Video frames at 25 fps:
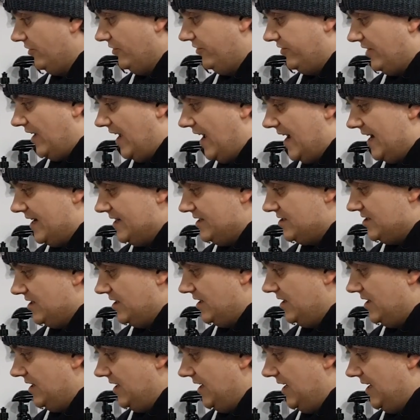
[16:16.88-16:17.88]
size
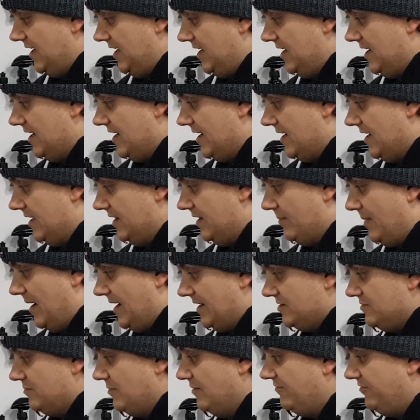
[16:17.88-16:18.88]
and the
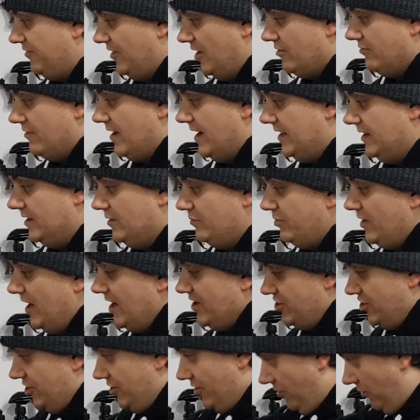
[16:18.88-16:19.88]
maximum flow rate and the
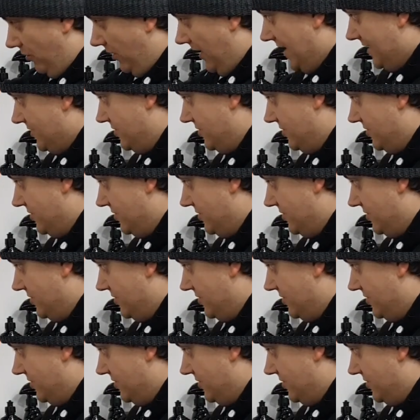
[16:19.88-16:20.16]
pressure and all that